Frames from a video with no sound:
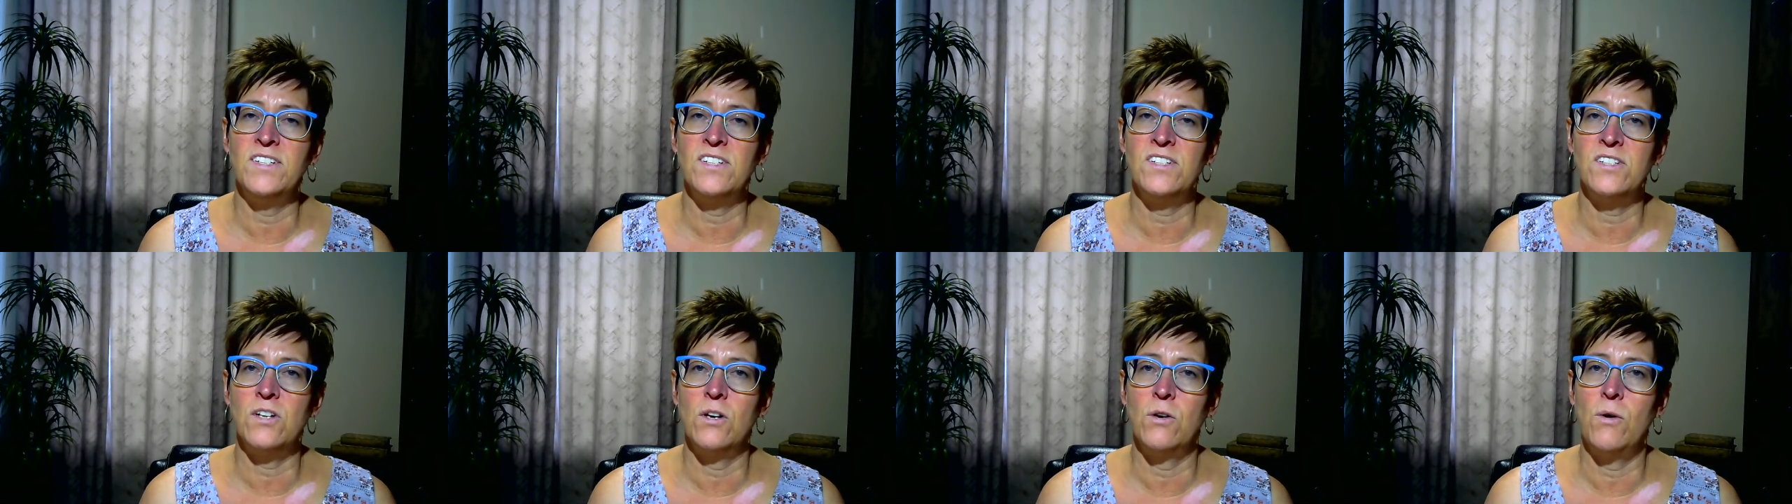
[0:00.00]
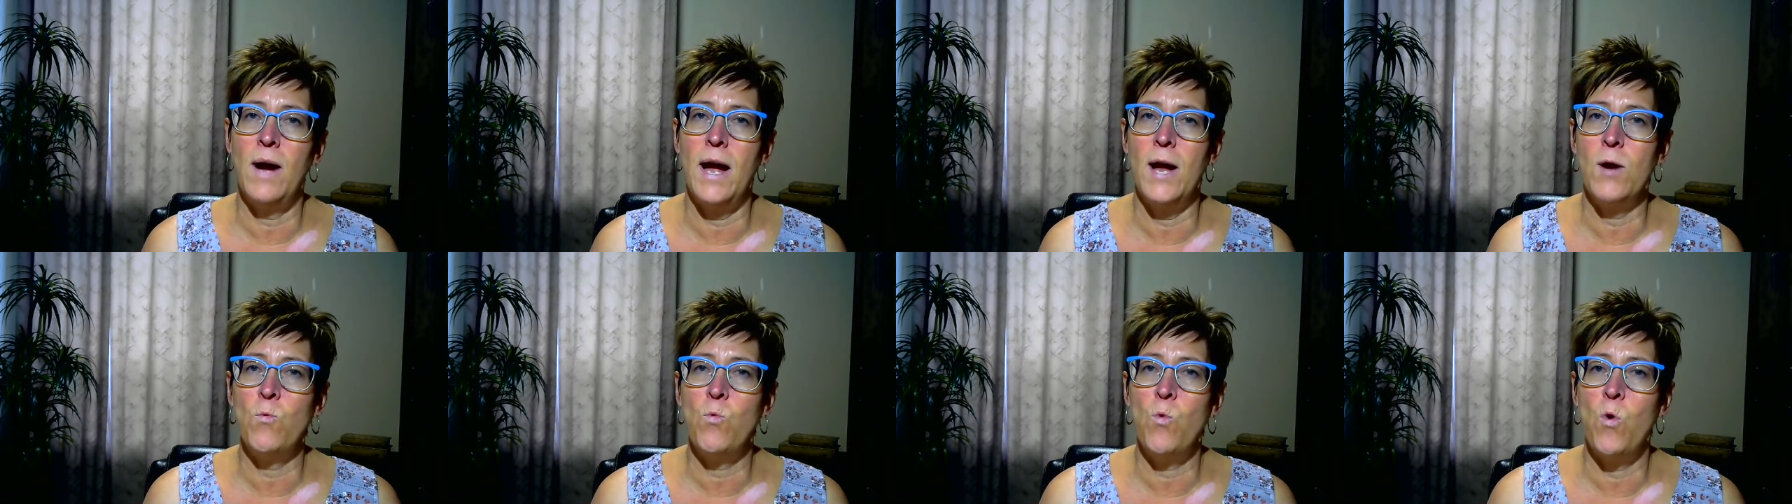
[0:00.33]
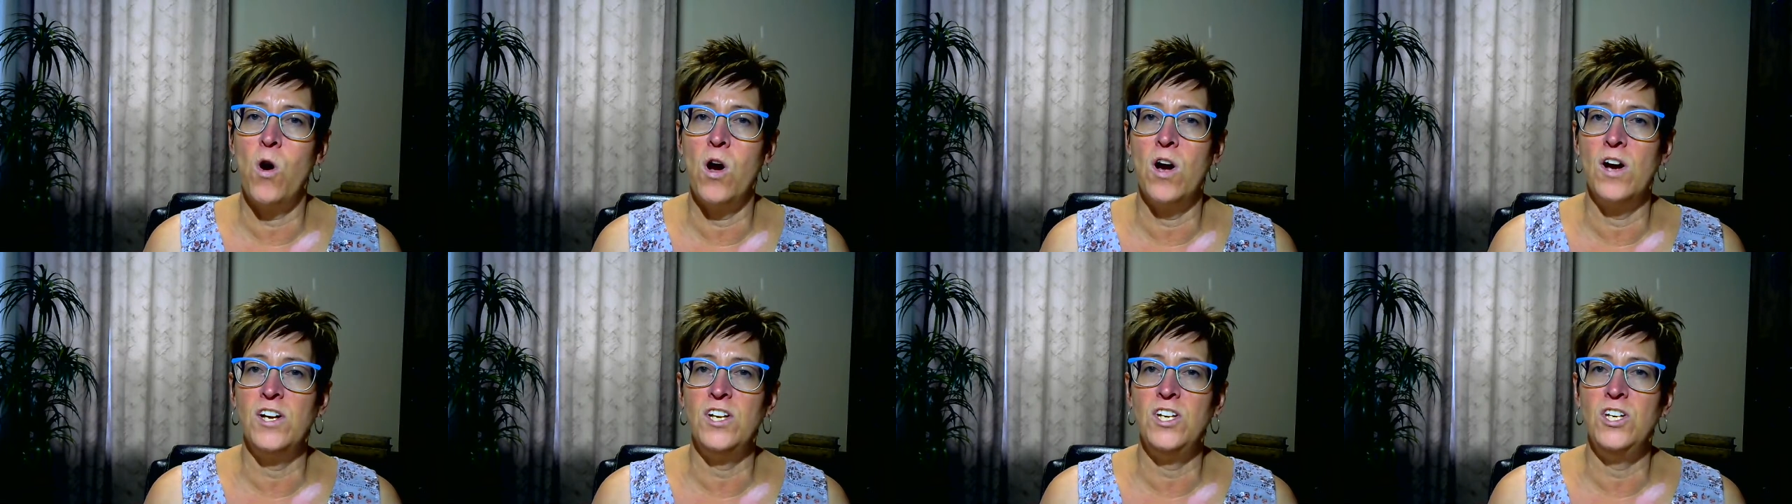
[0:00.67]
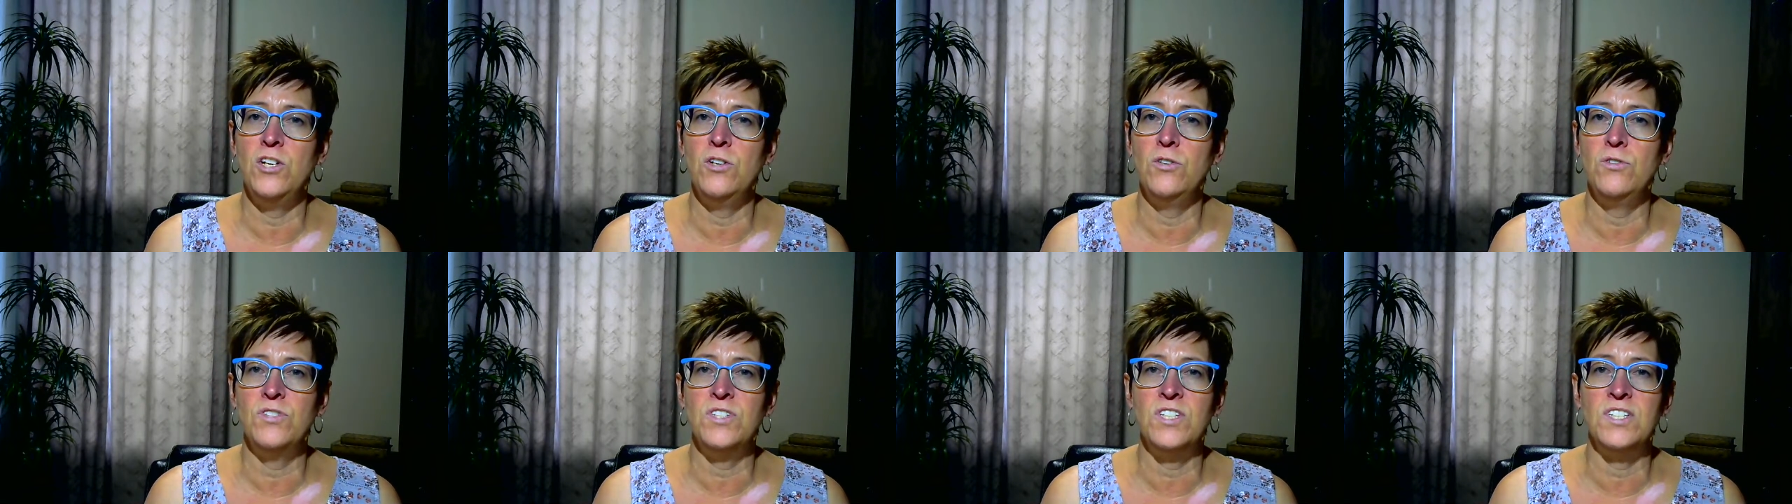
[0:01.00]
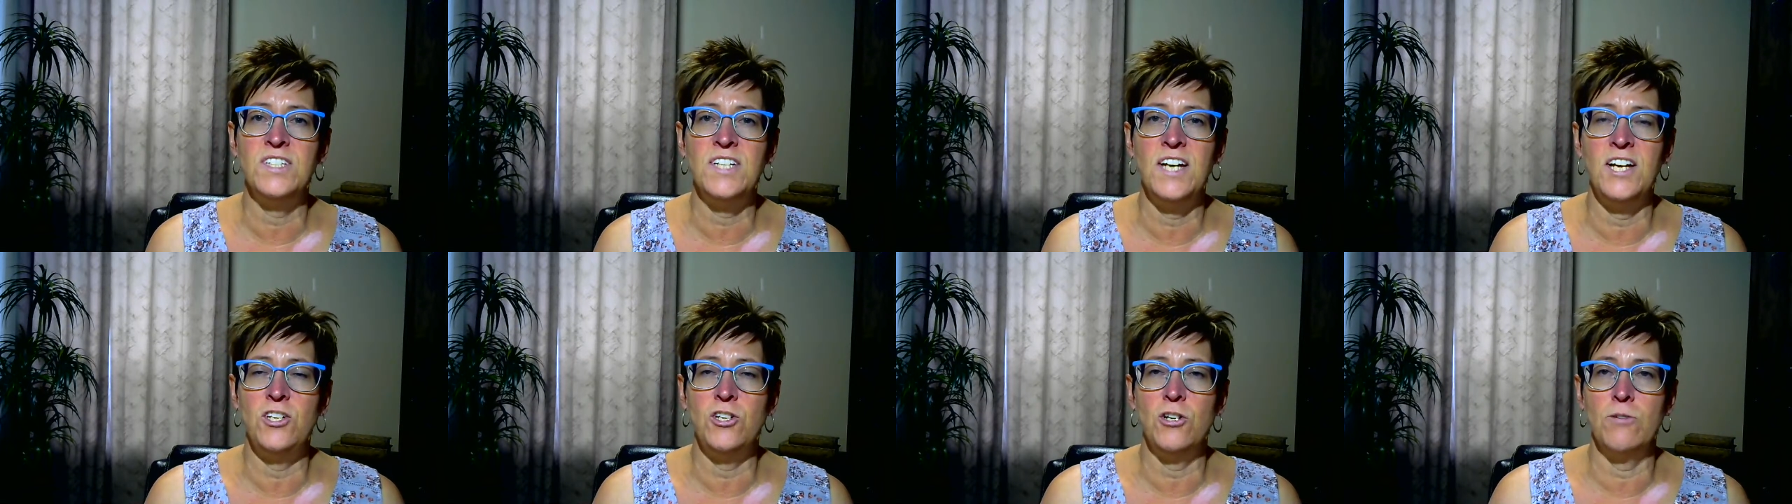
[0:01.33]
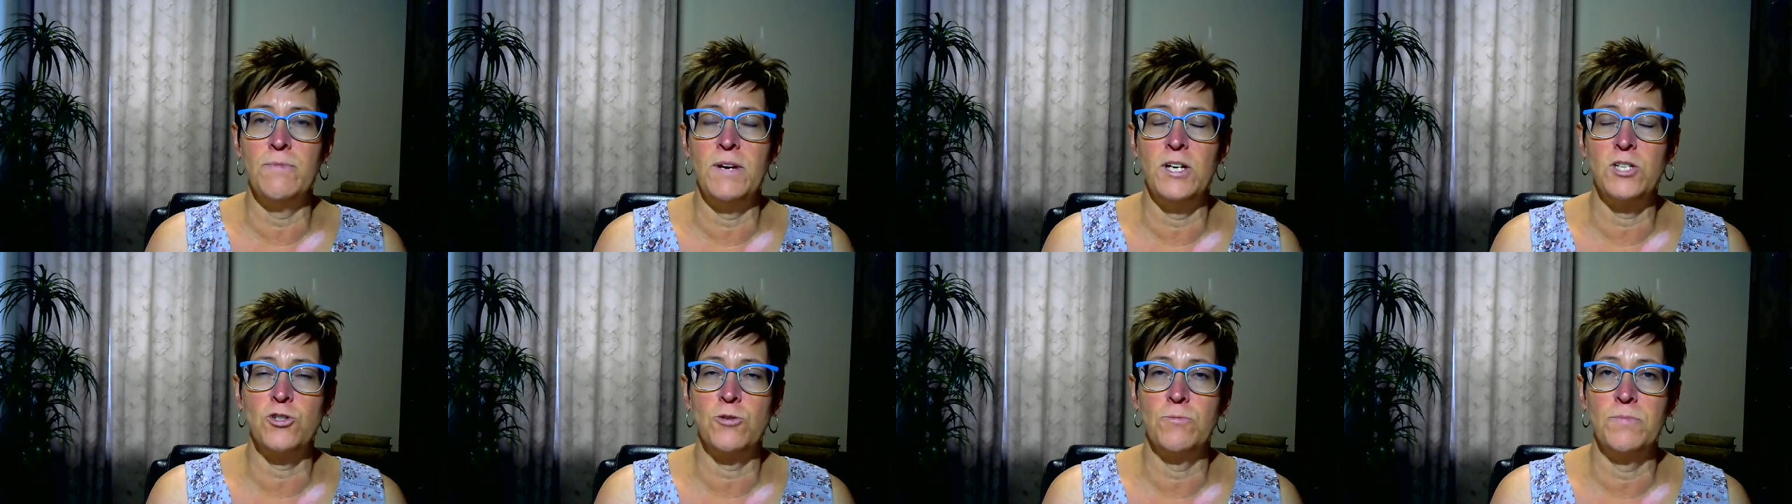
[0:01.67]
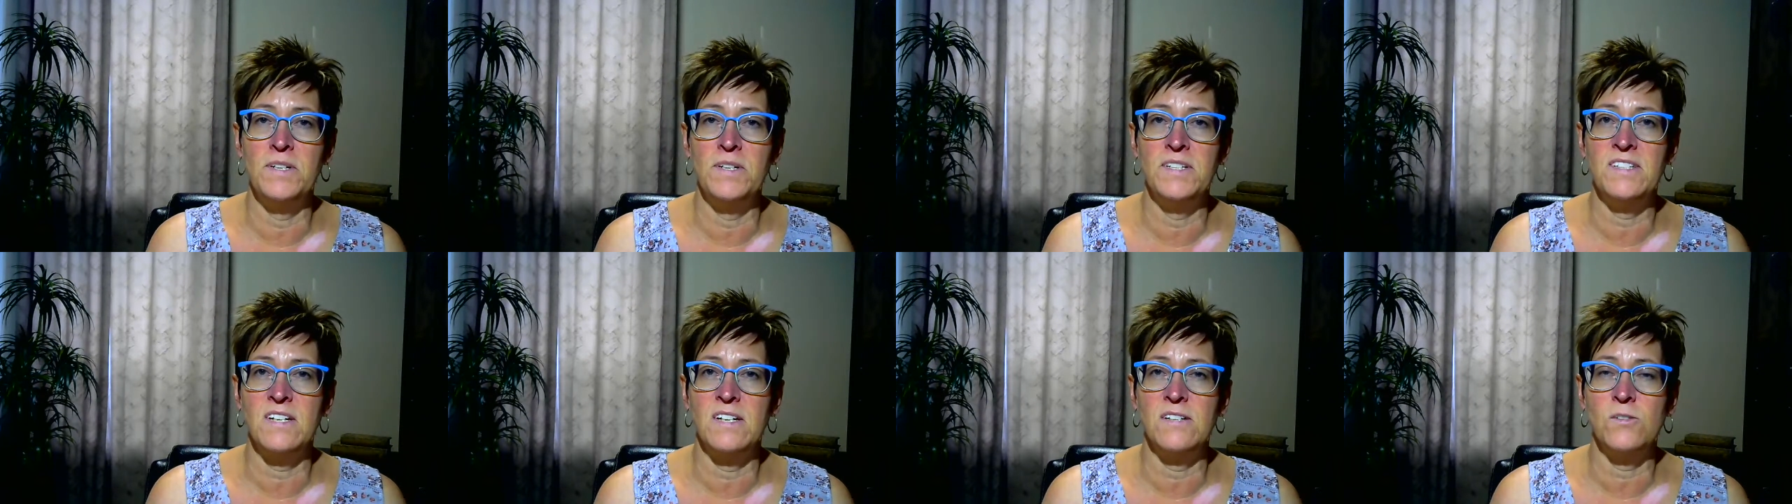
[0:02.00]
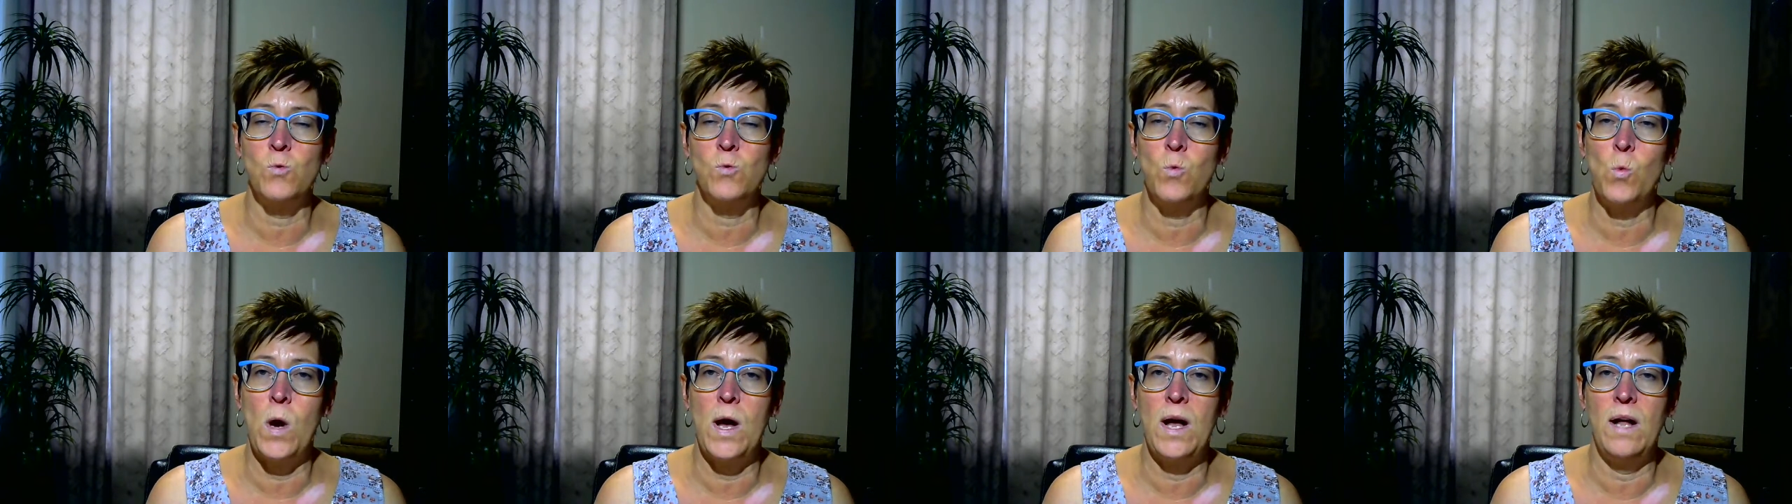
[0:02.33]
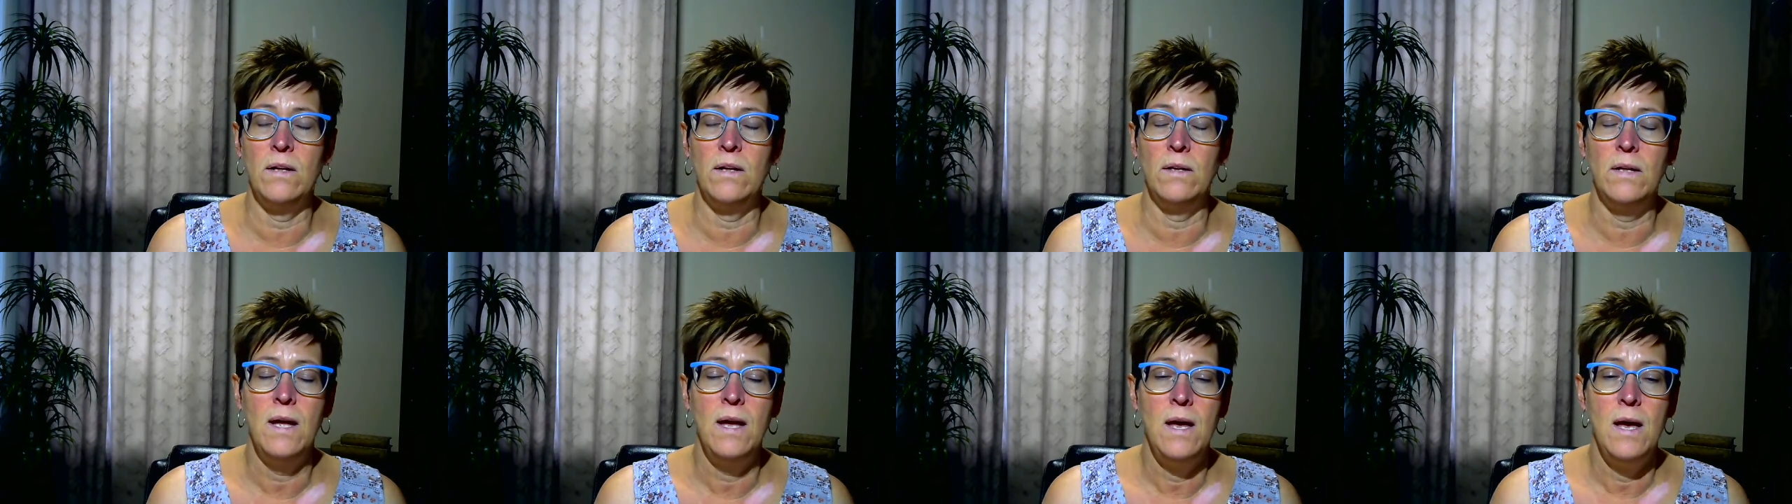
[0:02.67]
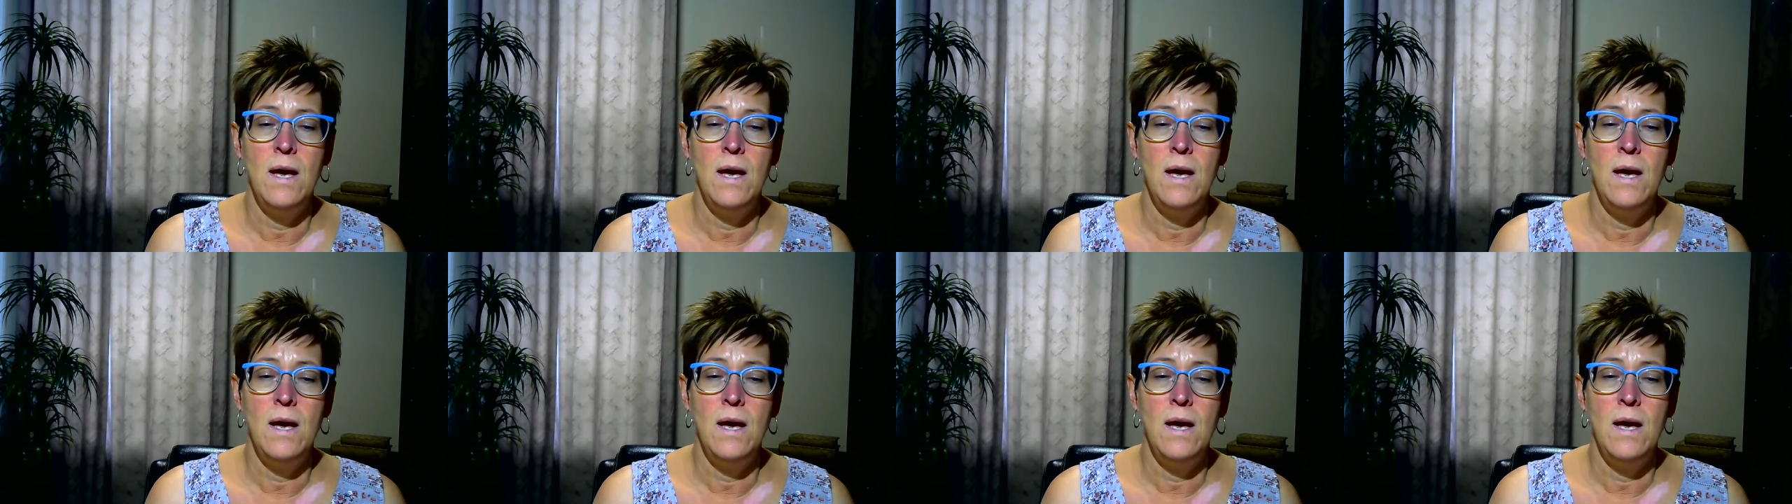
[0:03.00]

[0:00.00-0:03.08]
So I want you to take your measurements as well,